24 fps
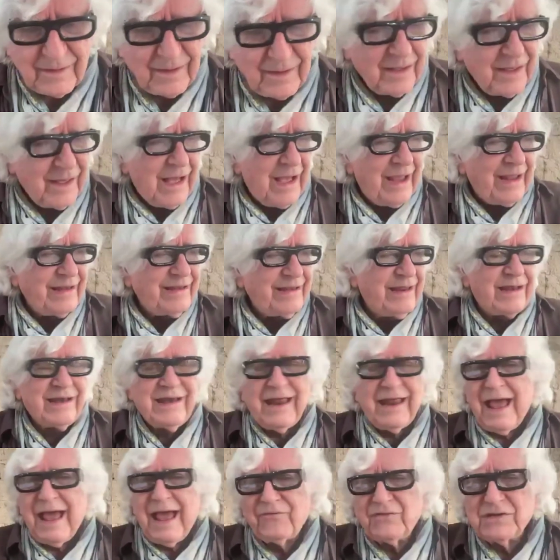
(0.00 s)
I didn't
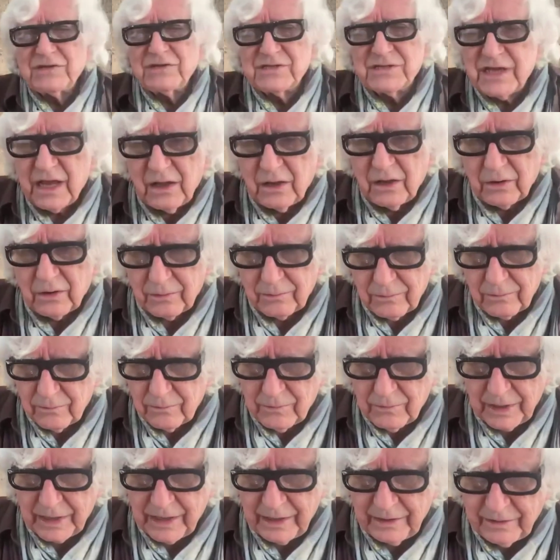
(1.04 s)
have to sell
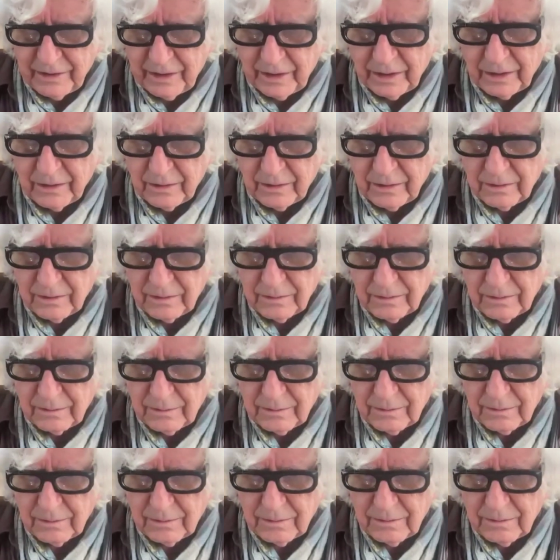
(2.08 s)
what I did.
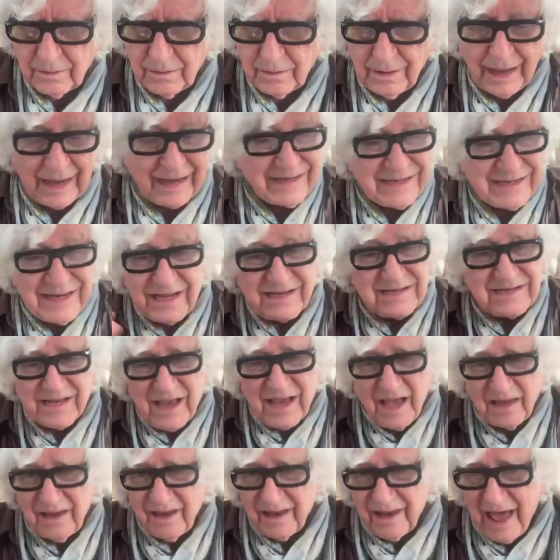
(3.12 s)
I did
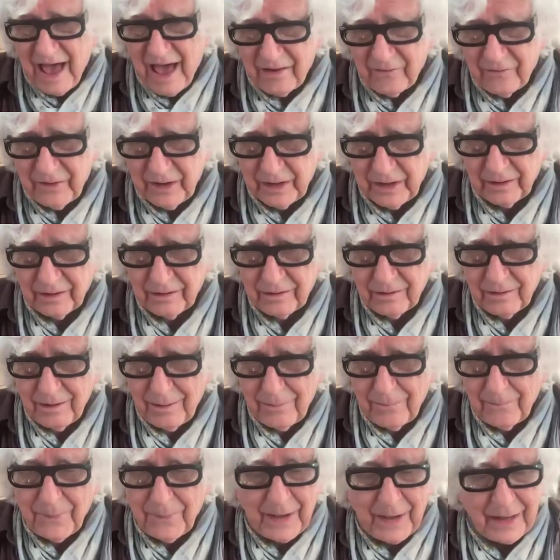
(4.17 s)
sell a lot of it,
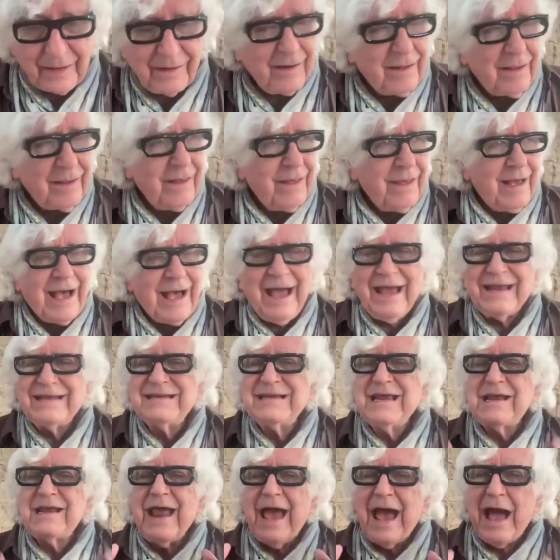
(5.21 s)
but I
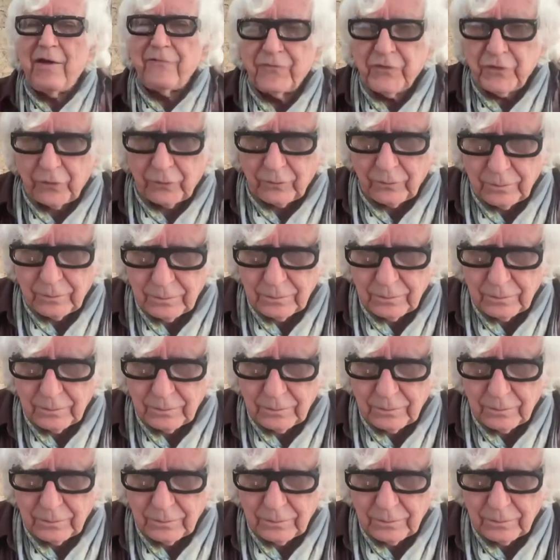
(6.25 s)
didn't have to.